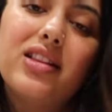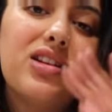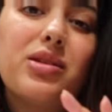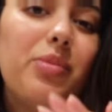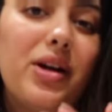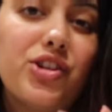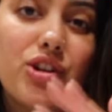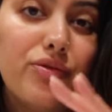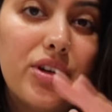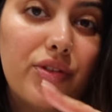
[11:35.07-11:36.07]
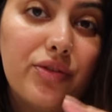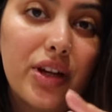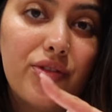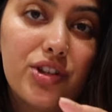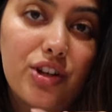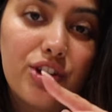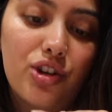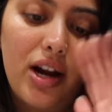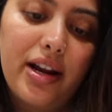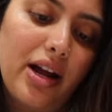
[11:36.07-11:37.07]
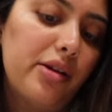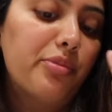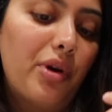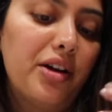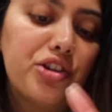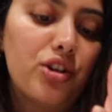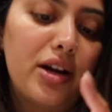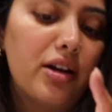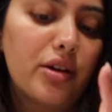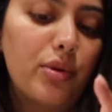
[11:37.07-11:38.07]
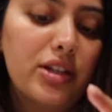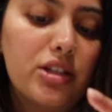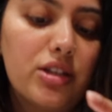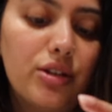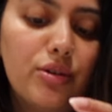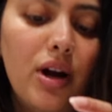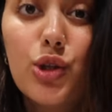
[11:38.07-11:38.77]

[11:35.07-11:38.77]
There's a bunch of different flavors you can try, and I will probably try other ones too.